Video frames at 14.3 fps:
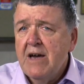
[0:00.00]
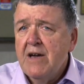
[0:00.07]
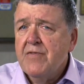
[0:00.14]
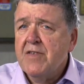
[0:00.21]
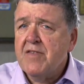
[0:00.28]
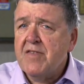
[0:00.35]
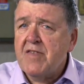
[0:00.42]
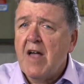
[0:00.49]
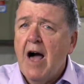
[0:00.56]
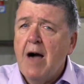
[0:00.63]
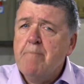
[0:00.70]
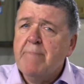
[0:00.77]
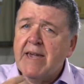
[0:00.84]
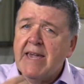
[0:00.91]
The
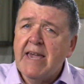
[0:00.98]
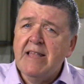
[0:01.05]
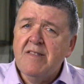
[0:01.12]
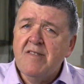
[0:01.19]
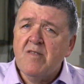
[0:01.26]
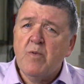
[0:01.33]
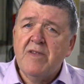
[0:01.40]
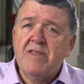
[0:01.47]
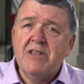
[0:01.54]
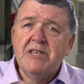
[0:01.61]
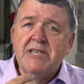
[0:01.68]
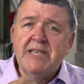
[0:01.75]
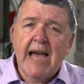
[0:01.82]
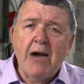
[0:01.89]
psalm begins with
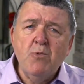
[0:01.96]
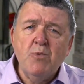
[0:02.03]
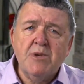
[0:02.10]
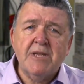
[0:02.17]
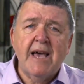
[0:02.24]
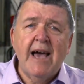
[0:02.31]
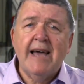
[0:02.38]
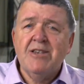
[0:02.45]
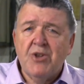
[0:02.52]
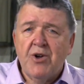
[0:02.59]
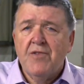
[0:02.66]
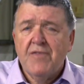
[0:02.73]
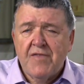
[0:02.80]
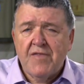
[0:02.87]
doubt and
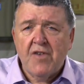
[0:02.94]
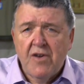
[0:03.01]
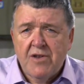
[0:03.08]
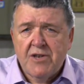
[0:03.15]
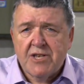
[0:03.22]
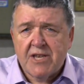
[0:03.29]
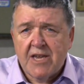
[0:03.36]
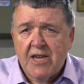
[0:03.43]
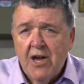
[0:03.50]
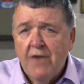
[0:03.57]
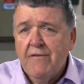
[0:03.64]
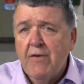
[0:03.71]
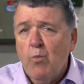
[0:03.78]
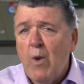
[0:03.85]
uncertainty.
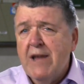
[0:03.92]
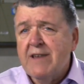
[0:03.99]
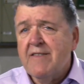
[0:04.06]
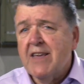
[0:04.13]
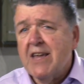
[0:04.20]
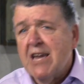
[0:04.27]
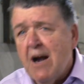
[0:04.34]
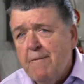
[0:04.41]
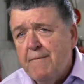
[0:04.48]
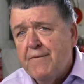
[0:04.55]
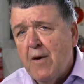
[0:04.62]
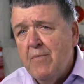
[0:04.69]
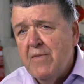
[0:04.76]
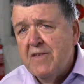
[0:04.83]
From where does it come
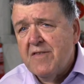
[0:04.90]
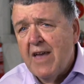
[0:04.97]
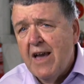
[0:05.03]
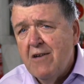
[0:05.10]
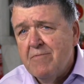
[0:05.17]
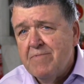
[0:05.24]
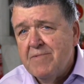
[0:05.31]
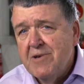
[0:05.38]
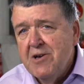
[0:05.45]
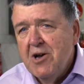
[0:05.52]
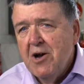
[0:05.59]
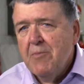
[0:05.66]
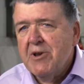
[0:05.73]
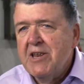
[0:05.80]
from, this help?
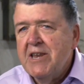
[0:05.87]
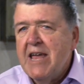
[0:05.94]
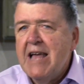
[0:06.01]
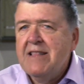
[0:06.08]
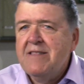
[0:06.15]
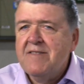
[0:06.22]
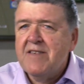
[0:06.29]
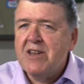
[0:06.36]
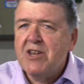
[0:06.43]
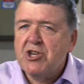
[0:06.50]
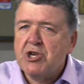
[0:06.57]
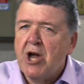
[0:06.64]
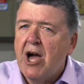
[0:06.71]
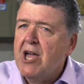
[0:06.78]
But it ends in a
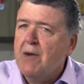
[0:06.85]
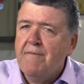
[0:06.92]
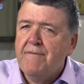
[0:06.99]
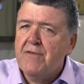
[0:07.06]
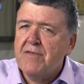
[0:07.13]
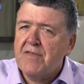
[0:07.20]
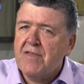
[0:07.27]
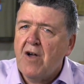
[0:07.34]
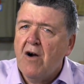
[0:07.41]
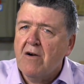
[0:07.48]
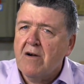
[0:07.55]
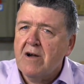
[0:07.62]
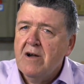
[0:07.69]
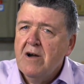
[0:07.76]
triumphal
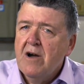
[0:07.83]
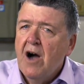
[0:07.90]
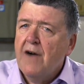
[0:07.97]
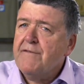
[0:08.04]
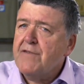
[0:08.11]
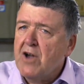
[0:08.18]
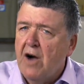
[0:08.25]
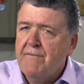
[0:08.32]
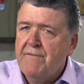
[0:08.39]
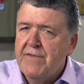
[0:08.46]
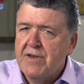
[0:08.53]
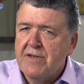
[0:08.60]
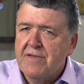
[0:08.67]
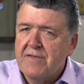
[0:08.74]
song of
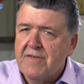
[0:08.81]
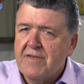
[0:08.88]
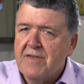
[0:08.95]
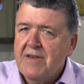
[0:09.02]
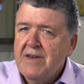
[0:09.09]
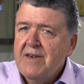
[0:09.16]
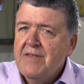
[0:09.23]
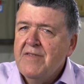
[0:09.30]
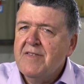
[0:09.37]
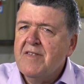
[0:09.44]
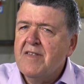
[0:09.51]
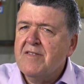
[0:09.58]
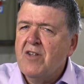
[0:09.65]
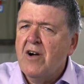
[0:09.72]
confidence.
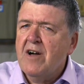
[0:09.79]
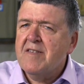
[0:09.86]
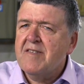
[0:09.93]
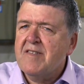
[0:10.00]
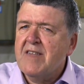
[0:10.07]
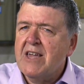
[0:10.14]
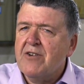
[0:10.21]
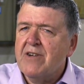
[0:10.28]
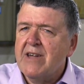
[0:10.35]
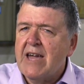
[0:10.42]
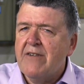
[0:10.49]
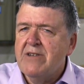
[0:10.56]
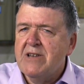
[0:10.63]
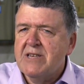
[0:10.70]
This is not a secret
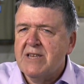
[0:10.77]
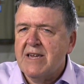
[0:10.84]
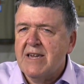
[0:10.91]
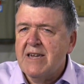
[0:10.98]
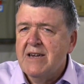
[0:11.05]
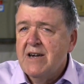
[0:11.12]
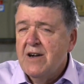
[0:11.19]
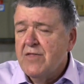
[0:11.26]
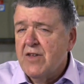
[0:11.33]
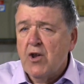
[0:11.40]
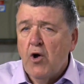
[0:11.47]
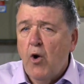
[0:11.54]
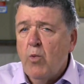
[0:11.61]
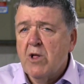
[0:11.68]
guarantee that
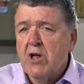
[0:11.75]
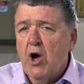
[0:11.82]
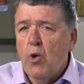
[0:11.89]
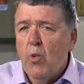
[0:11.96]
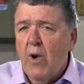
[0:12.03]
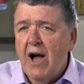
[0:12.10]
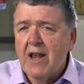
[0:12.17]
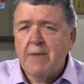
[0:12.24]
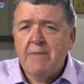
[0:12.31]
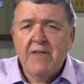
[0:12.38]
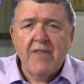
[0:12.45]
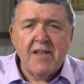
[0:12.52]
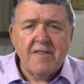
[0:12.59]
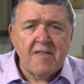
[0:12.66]
all will go well. I
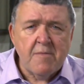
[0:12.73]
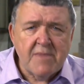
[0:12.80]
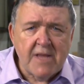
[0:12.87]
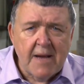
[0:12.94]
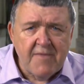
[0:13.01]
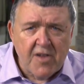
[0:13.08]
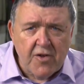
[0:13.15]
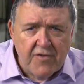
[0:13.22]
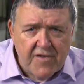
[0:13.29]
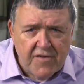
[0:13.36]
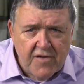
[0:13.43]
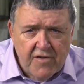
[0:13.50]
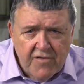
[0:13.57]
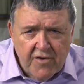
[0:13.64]
mean, there's sometimes
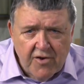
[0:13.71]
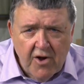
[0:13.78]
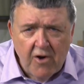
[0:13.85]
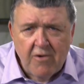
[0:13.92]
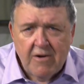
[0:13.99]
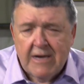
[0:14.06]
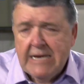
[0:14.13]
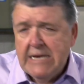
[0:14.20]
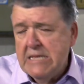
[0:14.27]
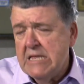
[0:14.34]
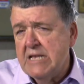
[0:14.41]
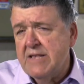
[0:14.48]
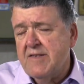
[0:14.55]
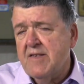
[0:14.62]
Christians,
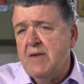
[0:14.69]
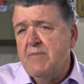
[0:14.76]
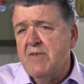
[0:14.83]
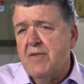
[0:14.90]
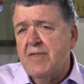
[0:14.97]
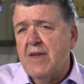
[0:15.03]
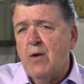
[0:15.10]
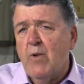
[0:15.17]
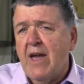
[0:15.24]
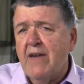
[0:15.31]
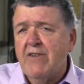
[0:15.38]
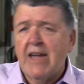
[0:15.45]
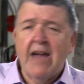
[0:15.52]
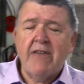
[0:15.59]
that seem to think we
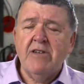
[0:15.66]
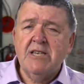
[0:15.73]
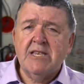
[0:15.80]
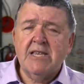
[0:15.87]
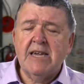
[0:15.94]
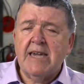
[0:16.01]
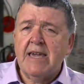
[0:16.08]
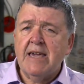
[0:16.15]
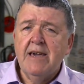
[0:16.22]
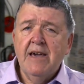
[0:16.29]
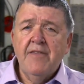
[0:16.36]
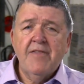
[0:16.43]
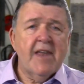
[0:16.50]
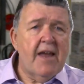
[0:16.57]
have a guarantee
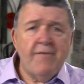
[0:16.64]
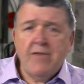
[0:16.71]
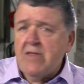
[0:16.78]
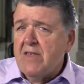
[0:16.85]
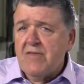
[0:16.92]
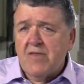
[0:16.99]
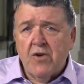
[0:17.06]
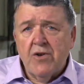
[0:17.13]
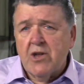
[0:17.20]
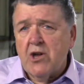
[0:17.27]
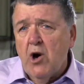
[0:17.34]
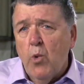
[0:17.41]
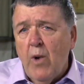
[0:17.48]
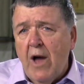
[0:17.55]
that everything's going to
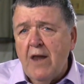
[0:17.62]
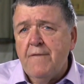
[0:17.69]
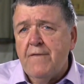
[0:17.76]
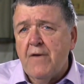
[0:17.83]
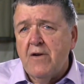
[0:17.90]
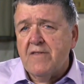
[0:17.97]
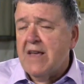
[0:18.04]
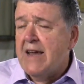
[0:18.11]
go well for us.